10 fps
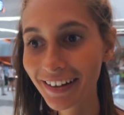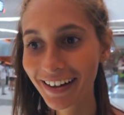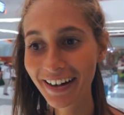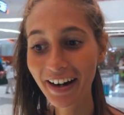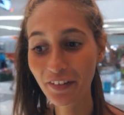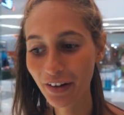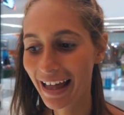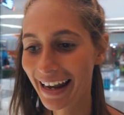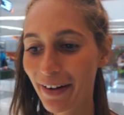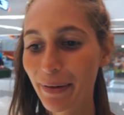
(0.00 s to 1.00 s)

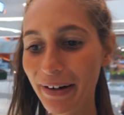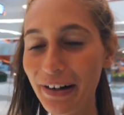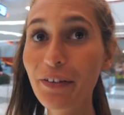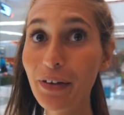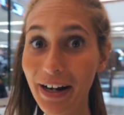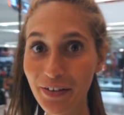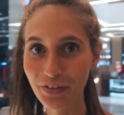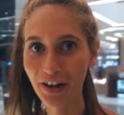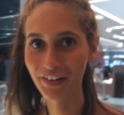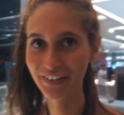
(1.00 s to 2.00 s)
No, but look what I
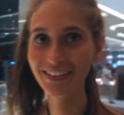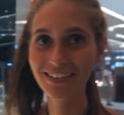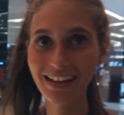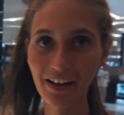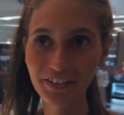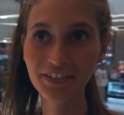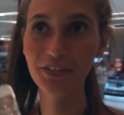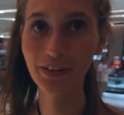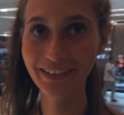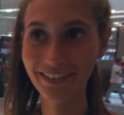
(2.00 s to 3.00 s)
found. This sounds
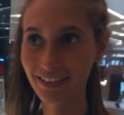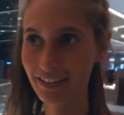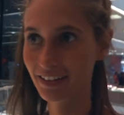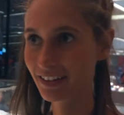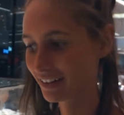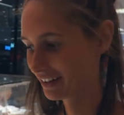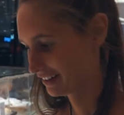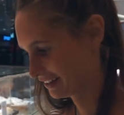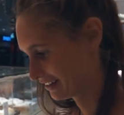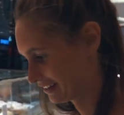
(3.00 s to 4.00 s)
crazy.
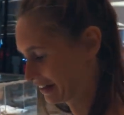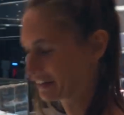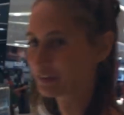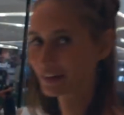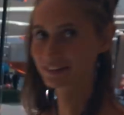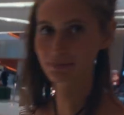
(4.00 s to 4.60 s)
Not crazy,